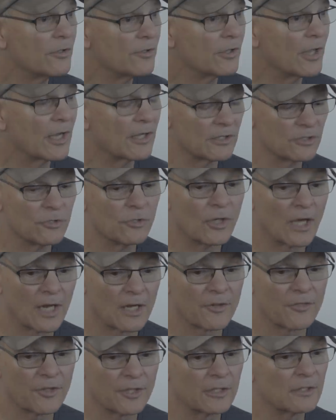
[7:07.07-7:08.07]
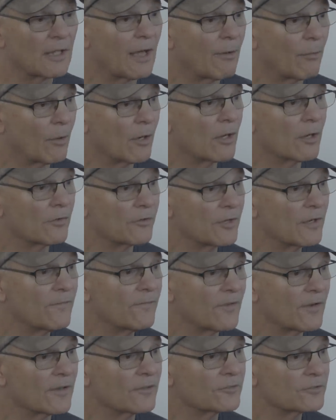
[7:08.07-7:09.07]
Yeah, you got to think that way on
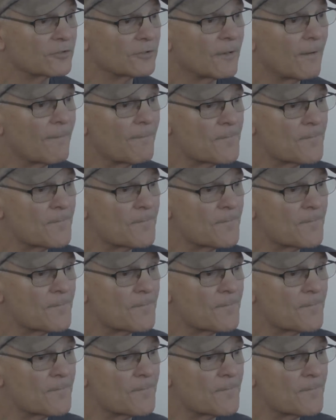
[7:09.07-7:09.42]
defense.